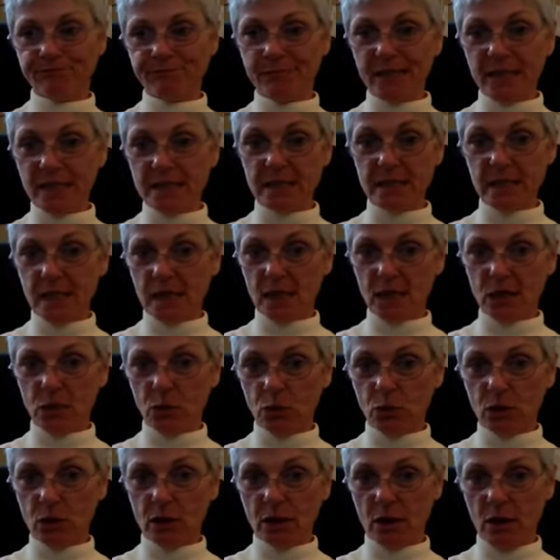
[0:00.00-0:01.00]
That's not going to
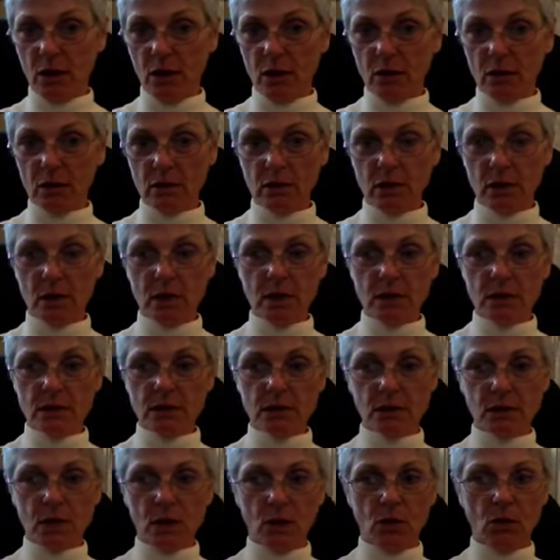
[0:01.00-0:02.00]
work at all.
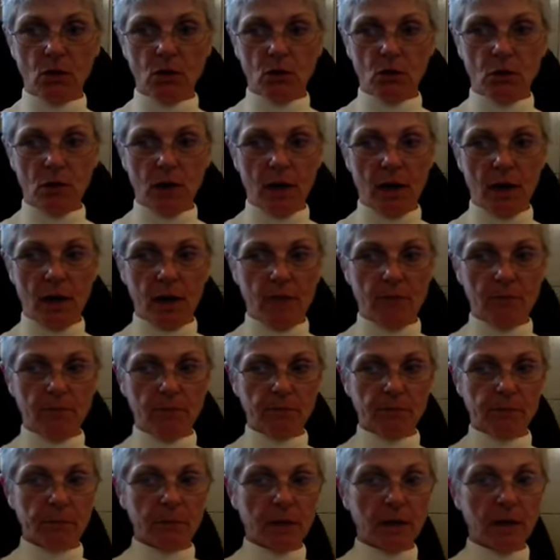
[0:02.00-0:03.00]
So
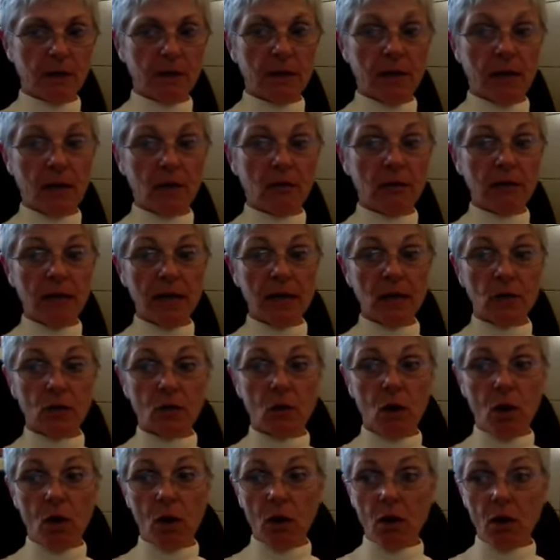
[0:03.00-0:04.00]
now
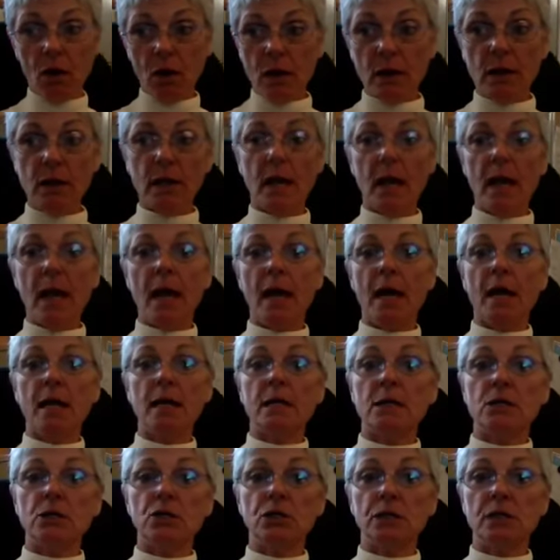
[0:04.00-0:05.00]
later on,
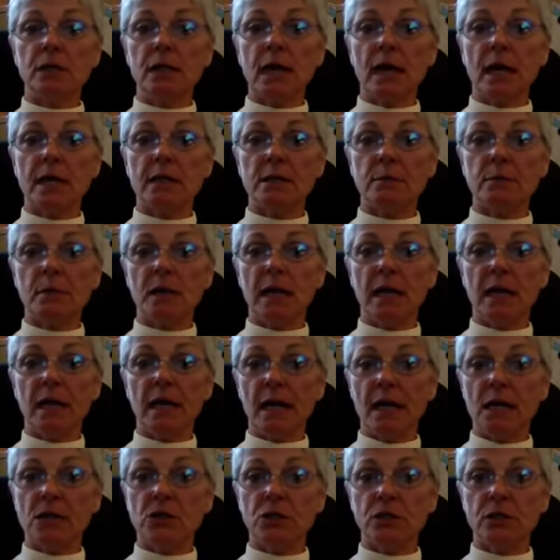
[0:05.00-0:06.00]
as she has
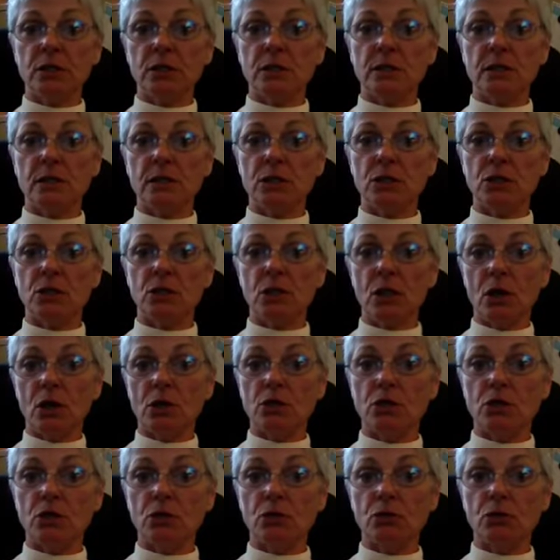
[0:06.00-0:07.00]
medications that
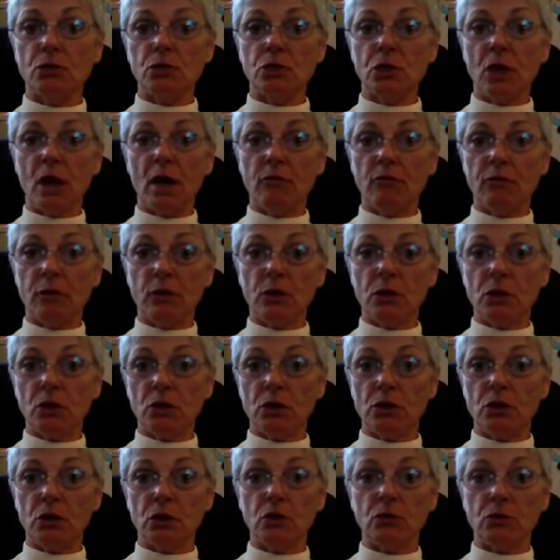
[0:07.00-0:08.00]
start to soften her
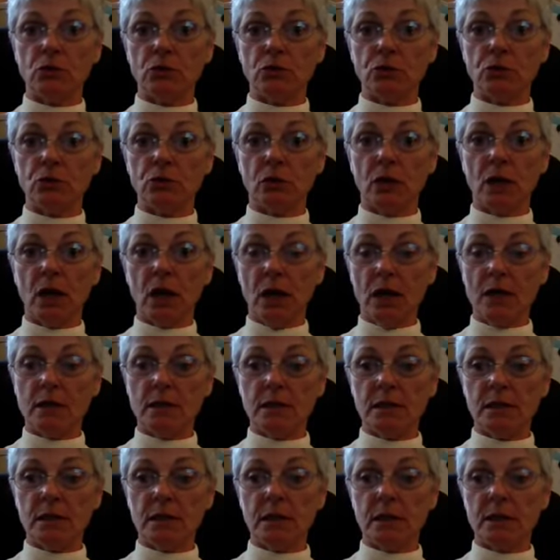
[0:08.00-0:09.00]
delusional
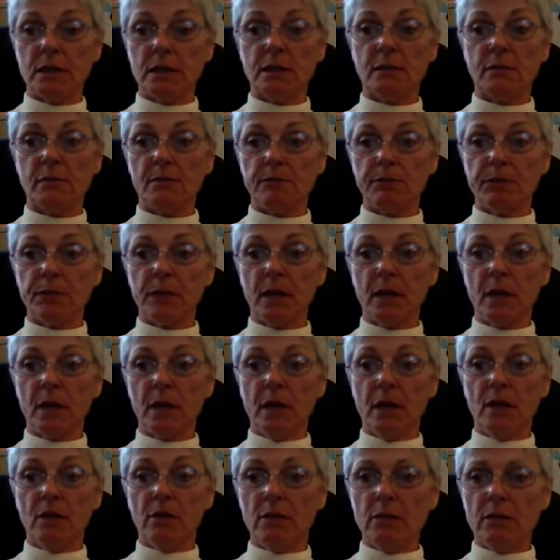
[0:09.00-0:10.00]
content,
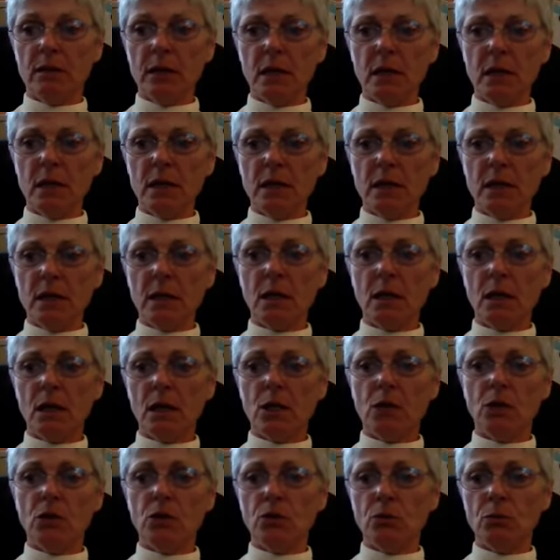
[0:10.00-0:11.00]
then
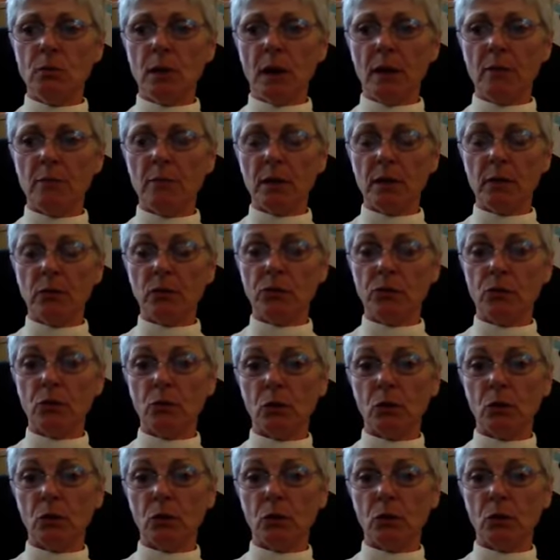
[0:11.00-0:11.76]
you might be able to